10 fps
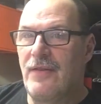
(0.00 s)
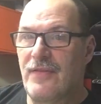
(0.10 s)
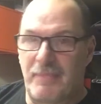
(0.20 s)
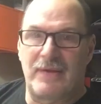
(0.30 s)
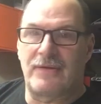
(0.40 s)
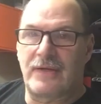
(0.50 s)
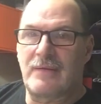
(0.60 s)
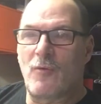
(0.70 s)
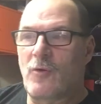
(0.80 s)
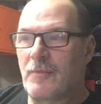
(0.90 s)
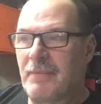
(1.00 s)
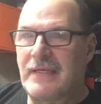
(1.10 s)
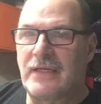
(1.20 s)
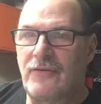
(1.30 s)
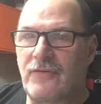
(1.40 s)
the build anymore
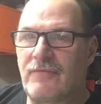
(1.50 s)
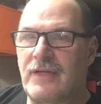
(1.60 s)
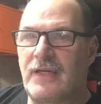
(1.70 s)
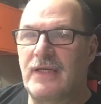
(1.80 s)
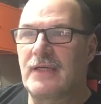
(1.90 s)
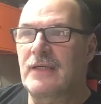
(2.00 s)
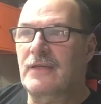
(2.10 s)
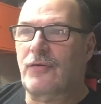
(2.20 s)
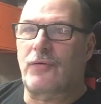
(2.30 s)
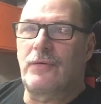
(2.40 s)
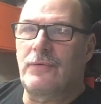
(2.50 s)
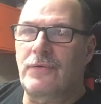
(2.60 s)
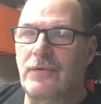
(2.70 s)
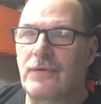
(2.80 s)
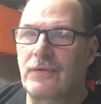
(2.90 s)
because of the
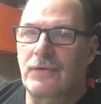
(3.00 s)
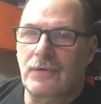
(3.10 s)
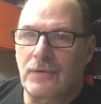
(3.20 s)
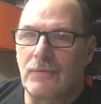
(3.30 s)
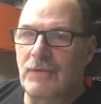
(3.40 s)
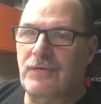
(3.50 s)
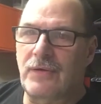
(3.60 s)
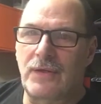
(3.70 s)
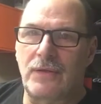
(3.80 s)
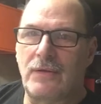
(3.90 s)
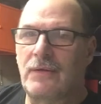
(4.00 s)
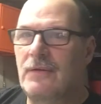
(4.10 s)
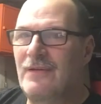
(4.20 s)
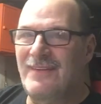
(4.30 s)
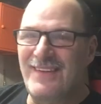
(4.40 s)
crude material
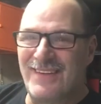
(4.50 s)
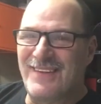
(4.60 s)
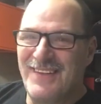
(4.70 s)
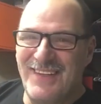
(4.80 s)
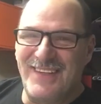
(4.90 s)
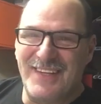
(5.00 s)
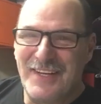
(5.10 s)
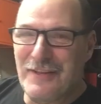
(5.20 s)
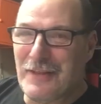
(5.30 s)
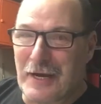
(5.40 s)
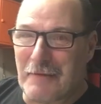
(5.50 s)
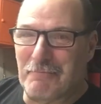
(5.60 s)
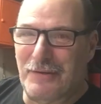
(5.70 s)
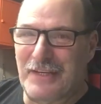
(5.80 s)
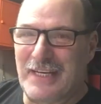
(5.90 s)
that I'm
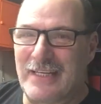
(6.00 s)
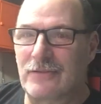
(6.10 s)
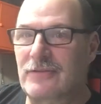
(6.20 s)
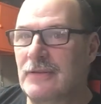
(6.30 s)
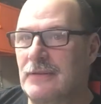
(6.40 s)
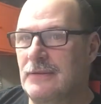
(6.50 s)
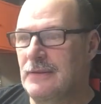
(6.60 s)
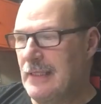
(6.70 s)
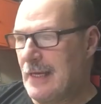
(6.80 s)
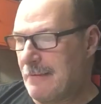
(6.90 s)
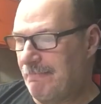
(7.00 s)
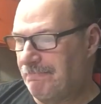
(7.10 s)
putting out. Yeah.